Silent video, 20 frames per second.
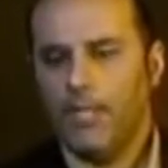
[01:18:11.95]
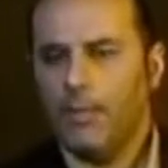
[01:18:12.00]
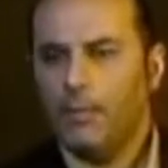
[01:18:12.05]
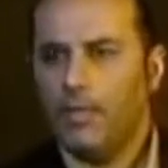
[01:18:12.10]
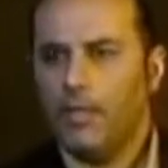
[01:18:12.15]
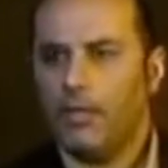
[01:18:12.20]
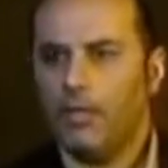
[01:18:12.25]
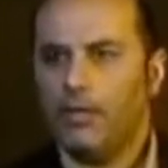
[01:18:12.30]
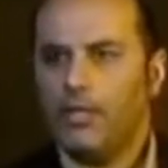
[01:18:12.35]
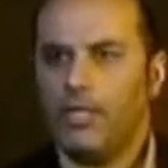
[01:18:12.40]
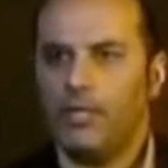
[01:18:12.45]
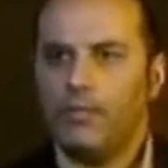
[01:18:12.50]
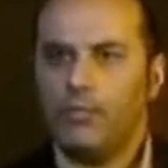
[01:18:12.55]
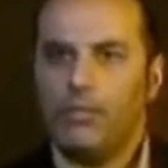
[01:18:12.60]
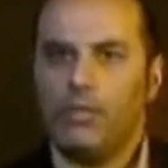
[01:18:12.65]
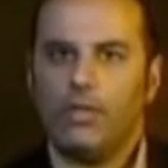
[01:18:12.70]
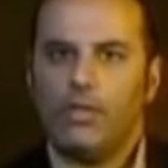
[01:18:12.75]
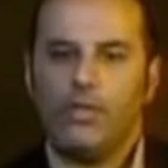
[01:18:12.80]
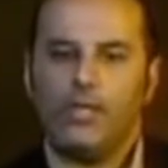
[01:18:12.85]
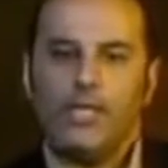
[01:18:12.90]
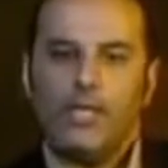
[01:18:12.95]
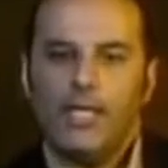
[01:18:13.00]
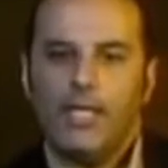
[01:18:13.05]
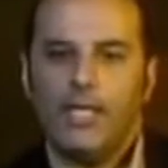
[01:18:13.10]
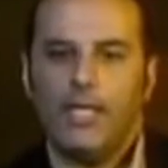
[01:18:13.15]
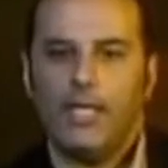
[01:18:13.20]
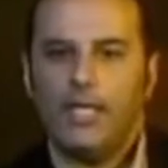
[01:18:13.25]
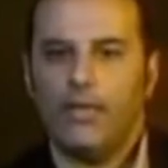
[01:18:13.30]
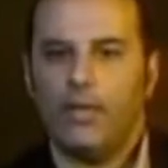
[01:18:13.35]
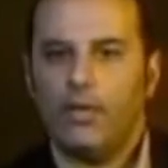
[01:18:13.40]
But could this world
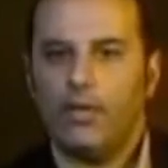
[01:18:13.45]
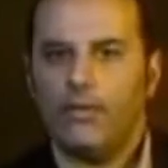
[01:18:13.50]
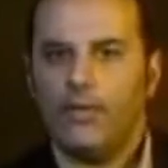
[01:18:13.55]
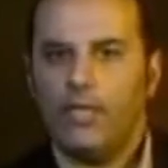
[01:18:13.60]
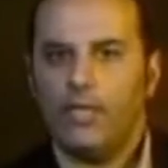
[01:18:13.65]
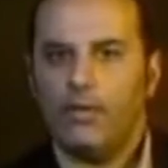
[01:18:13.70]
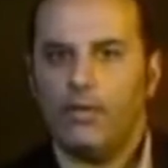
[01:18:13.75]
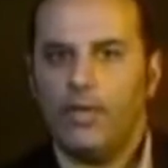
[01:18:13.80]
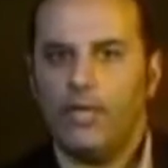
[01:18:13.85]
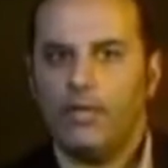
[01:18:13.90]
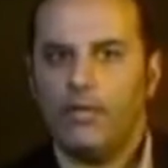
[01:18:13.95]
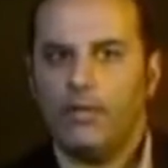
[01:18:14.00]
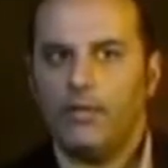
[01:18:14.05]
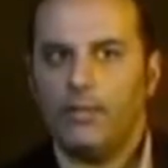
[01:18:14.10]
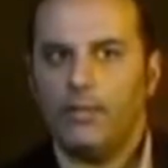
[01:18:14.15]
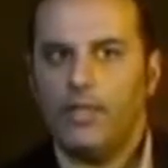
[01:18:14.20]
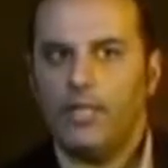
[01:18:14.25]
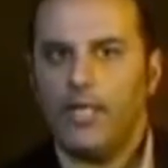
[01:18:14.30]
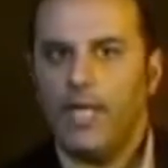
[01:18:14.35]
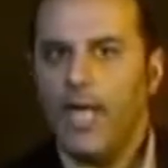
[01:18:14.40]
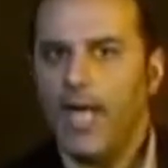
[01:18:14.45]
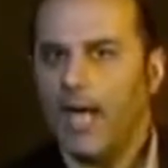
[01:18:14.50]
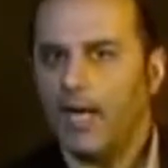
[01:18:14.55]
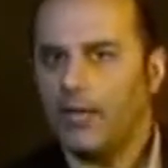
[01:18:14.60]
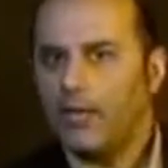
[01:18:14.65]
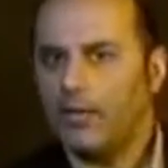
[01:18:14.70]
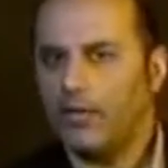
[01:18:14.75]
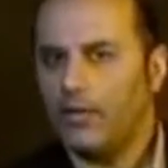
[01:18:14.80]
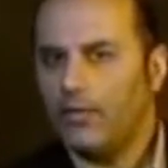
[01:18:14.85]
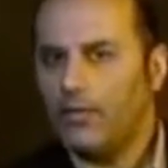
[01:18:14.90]
and all of these creations be the
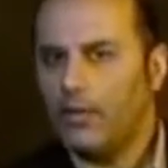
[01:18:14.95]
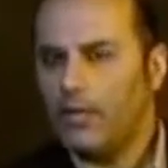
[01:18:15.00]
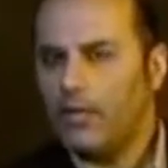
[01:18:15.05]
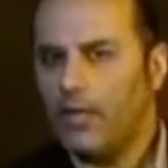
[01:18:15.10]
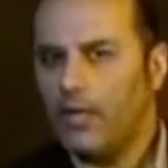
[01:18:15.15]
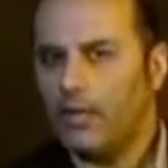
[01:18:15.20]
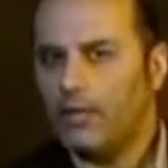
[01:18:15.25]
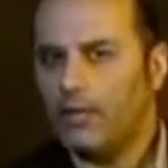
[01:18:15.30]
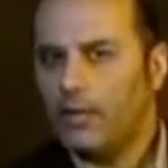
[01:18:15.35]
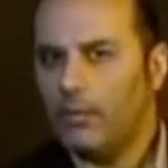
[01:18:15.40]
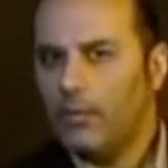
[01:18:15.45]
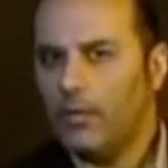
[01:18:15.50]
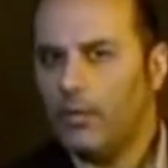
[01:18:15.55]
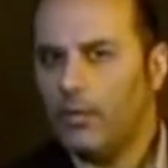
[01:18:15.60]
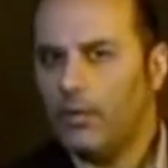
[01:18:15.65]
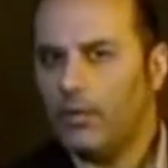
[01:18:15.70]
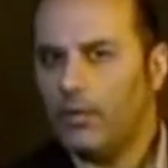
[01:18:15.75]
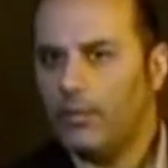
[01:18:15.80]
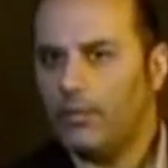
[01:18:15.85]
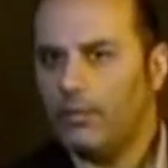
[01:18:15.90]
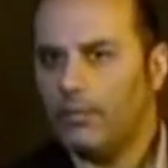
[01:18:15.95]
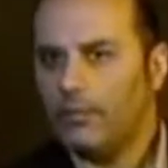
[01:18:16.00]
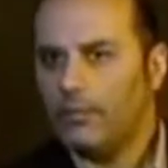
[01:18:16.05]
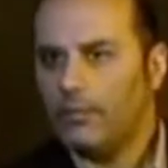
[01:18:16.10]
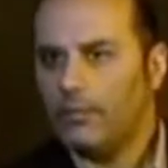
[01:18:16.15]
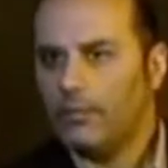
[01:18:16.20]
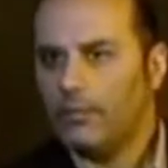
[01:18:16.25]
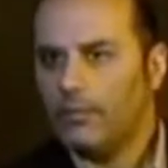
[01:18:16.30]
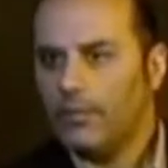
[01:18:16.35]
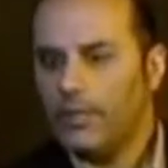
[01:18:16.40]
actions of the gods that we worship?
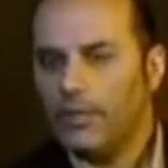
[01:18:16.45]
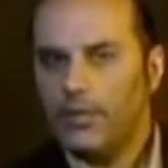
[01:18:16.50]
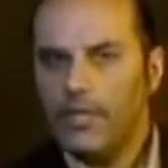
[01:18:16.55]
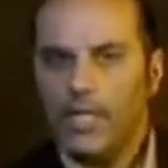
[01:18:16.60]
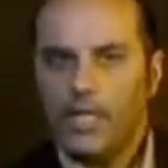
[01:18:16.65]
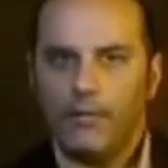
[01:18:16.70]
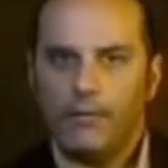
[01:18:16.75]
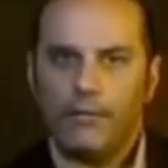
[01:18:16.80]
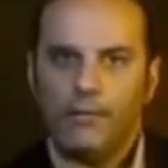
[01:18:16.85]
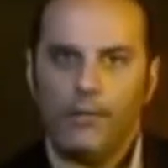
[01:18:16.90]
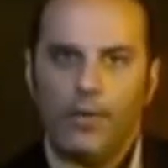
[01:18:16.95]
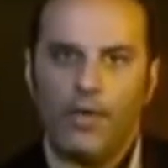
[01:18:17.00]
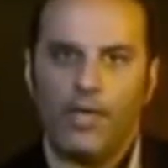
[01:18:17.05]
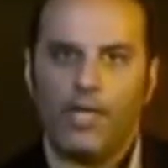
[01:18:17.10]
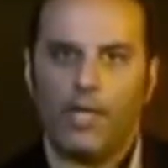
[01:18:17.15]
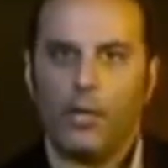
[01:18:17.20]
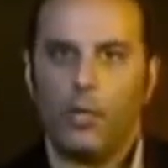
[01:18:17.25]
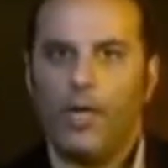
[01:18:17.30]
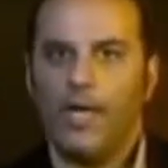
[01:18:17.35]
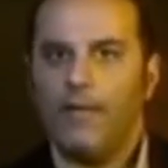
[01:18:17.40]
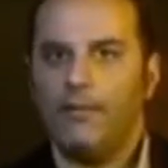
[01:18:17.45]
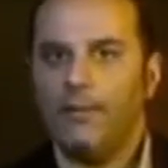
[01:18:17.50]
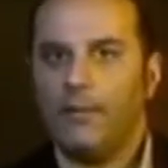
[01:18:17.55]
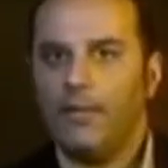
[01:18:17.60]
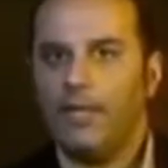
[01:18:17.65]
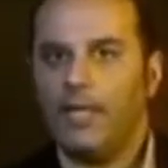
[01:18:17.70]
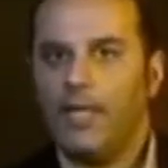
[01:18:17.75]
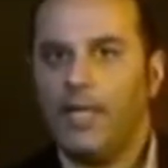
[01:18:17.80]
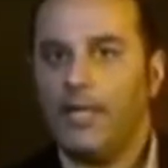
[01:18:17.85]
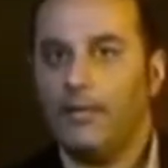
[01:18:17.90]
Instead of falling away from
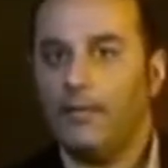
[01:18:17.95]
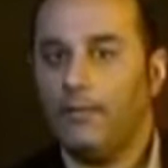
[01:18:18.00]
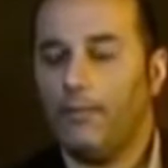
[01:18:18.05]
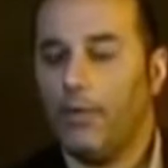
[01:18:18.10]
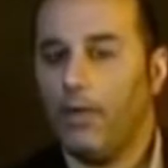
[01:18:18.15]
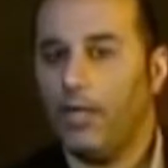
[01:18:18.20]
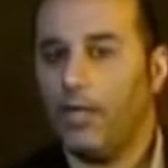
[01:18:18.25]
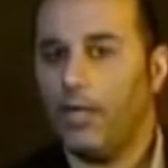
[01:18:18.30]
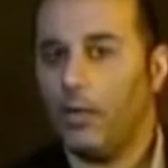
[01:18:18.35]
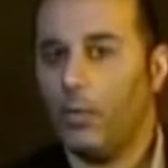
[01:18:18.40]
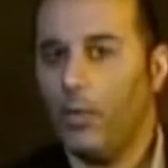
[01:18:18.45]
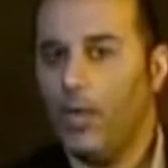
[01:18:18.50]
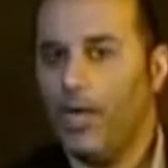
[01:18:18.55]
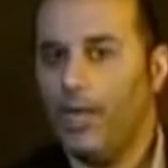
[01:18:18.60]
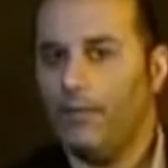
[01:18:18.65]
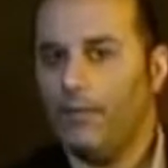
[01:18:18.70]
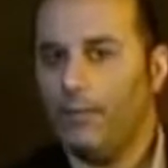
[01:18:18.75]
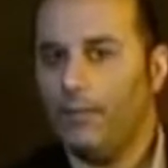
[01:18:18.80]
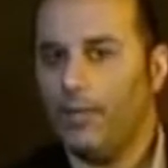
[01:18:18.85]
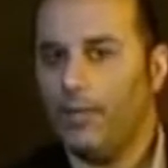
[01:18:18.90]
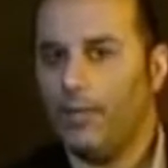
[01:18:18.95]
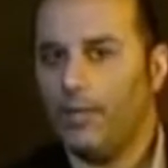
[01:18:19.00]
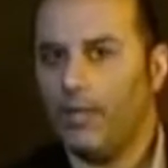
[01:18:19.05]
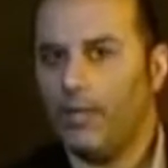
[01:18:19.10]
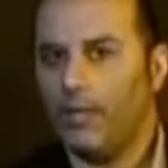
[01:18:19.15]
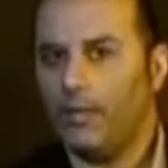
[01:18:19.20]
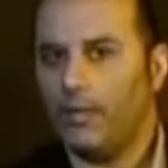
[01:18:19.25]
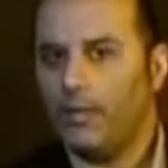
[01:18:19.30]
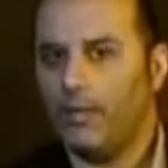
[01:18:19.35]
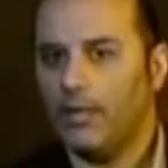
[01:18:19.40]
the light and falling away from the
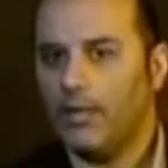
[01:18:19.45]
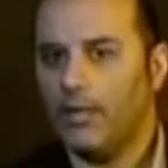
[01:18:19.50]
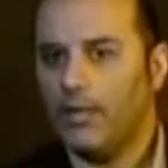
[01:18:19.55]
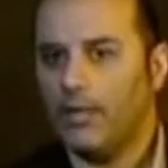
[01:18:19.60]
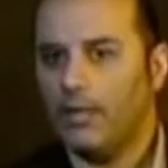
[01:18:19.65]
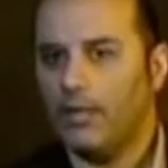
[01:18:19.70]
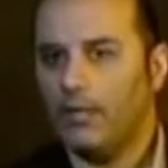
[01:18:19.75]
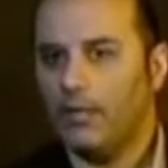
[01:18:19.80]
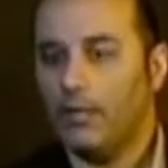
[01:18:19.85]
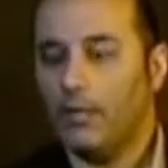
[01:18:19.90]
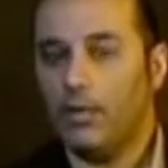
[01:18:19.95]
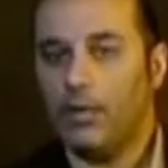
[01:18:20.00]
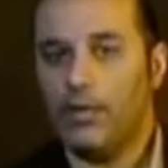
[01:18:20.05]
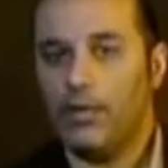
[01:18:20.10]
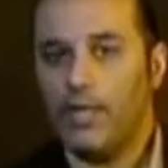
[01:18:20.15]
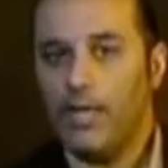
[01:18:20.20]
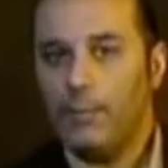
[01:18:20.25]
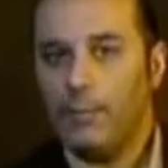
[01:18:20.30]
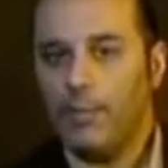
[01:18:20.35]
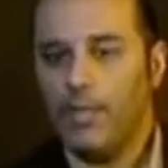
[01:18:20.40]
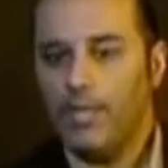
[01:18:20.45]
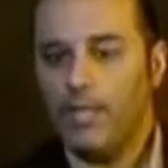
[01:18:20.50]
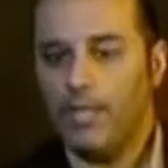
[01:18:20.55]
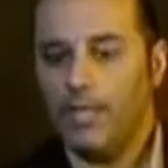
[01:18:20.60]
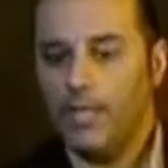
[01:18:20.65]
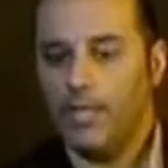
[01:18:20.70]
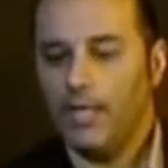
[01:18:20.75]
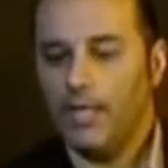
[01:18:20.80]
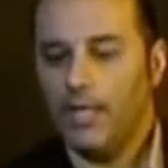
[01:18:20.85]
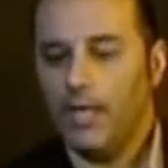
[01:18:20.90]
gods, could it not
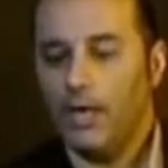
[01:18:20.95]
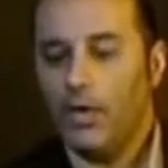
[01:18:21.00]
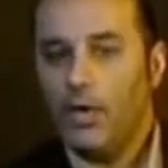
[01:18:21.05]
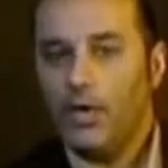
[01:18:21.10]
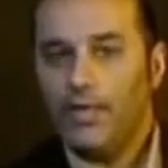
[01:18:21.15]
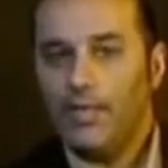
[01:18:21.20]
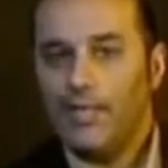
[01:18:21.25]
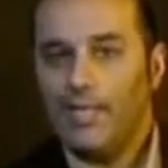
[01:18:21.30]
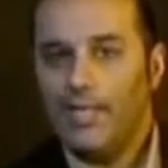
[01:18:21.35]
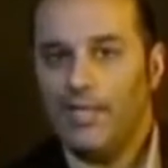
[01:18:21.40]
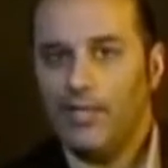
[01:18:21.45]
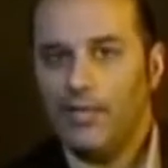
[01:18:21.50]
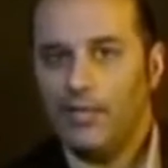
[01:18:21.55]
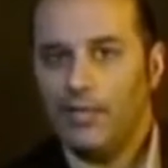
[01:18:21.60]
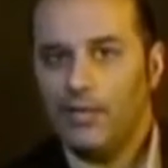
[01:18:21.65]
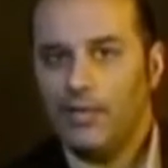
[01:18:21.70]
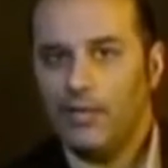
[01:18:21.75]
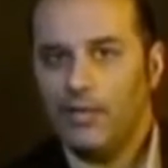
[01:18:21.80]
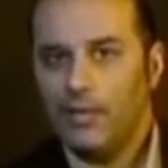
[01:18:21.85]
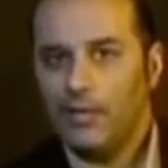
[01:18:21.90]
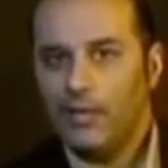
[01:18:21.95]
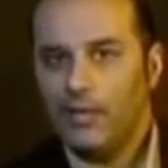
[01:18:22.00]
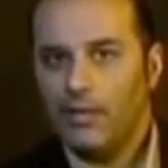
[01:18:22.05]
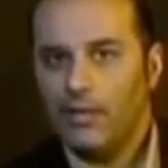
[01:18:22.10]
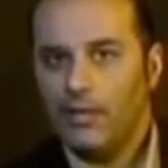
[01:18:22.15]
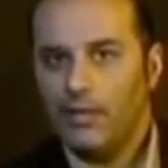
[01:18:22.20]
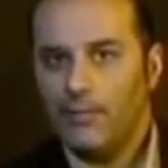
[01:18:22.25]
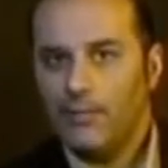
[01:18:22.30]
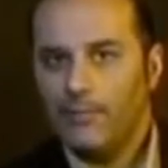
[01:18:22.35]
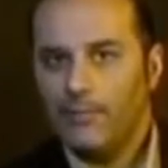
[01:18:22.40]
be our allegiance to the gods
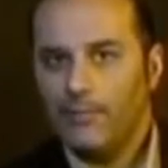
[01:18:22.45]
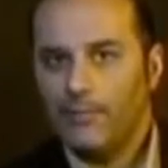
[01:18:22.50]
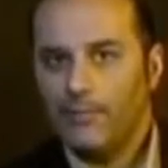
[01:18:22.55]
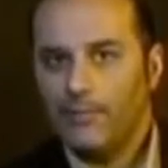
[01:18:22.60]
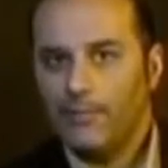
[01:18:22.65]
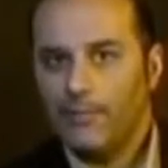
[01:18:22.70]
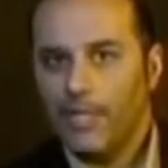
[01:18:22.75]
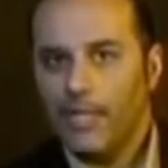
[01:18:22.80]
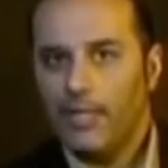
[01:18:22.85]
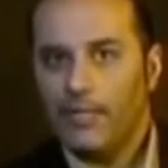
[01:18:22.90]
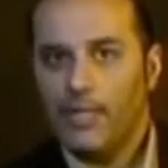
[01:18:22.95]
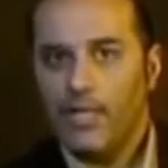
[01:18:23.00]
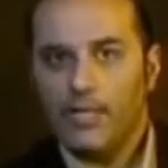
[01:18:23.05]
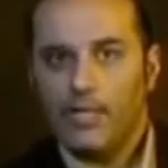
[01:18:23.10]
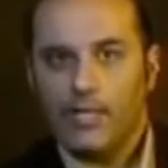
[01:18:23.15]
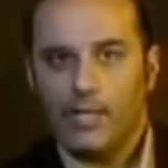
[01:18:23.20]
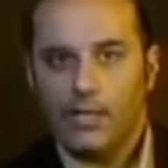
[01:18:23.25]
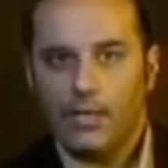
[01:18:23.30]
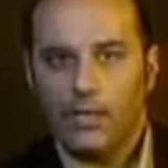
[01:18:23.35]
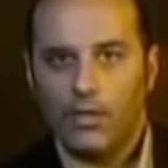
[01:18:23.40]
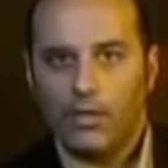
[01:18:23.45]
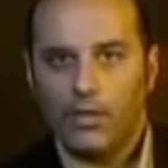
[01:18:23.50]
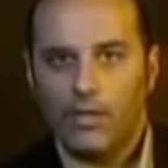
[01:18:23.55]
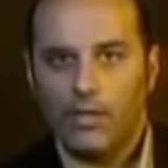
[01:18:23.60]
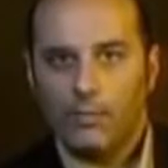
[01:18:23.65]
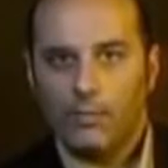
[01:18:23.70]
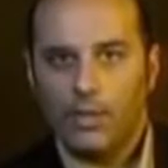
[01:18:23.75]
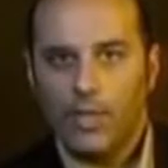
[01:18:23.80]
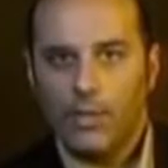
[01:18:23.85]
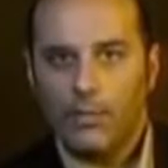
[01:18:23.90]
that has actually caused
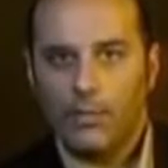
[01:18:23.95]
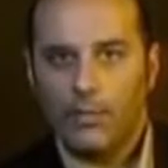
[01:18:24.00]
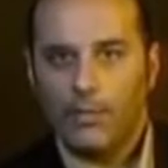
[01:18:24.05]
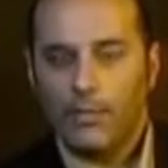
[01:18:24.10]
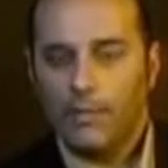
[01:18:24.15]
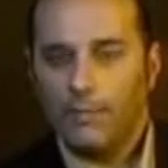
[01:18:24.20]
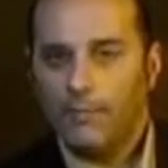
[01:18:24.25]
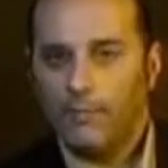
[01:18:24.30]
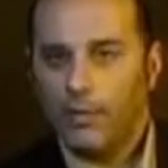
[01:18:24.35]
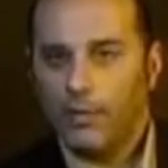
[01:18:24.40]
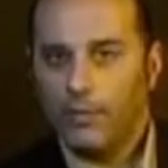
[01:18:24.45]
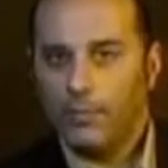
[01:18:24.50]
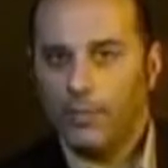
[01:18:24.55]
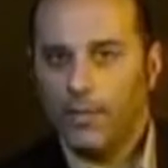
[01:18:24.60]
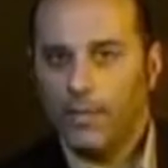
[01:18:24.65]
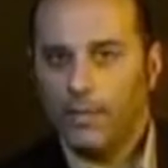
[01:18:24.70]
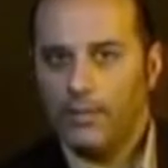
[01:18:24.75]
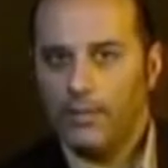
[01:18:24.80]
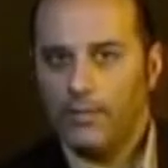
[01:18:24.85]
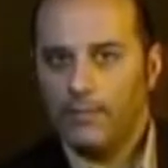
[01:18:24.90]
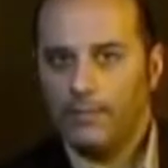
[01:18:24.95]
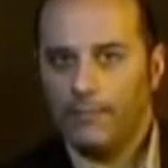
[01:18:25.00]
this problem in the first place?